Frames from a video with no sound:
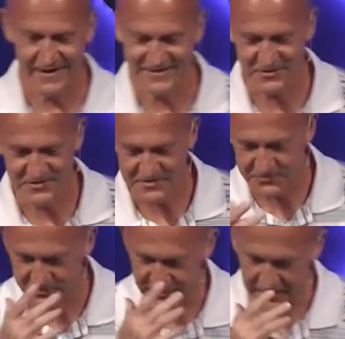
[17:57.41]
I told you I was going
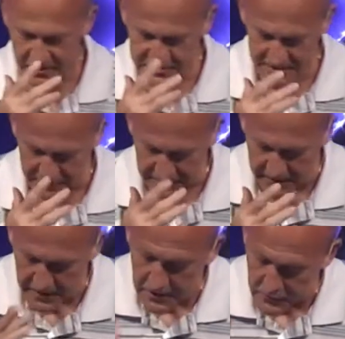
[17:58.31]
to do that a long time ago.
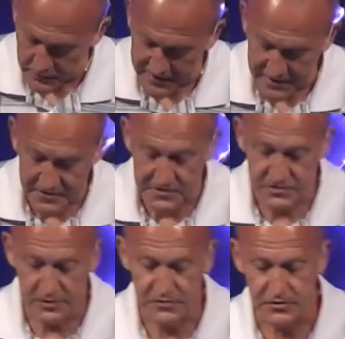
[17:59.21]
We're going to get into the
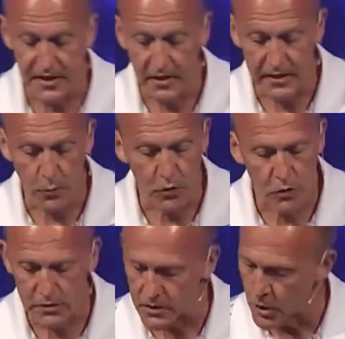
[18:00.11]
scripture now, and we're
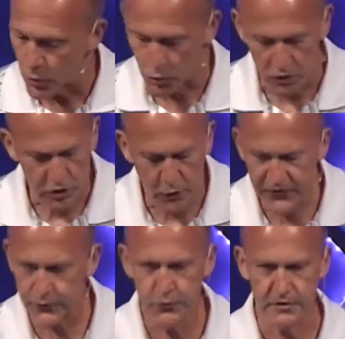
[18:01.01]
going to, we're going to go
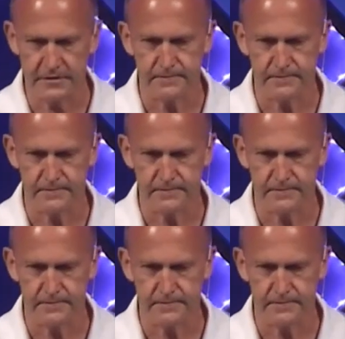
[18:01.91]
through it.